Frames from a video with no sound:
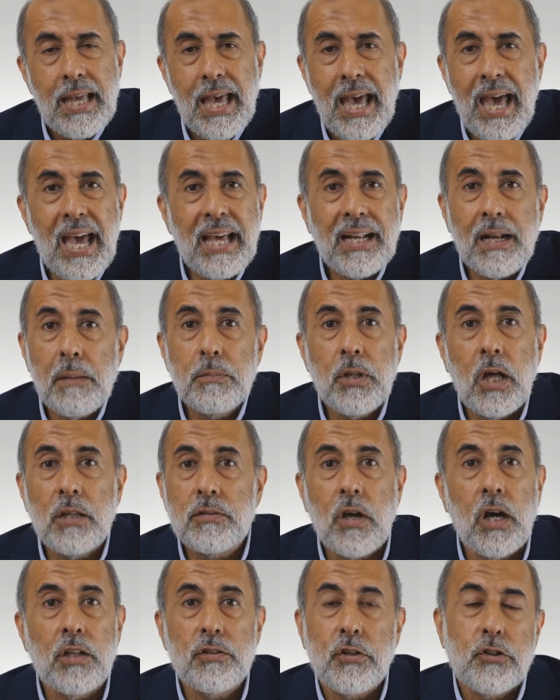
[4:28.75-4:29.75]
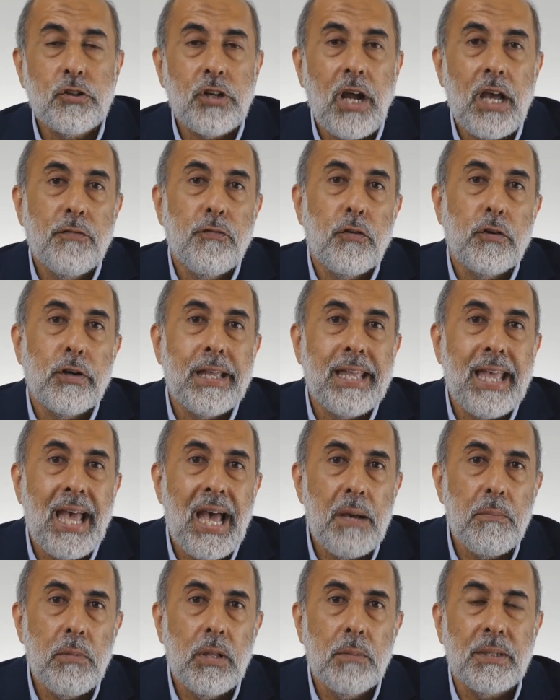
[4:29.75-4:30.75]
And I'm not going to cry for a
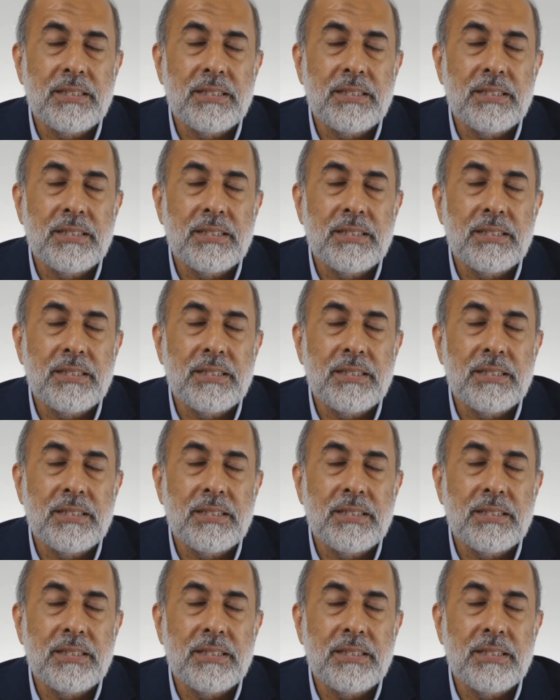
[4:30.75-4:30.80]
camel,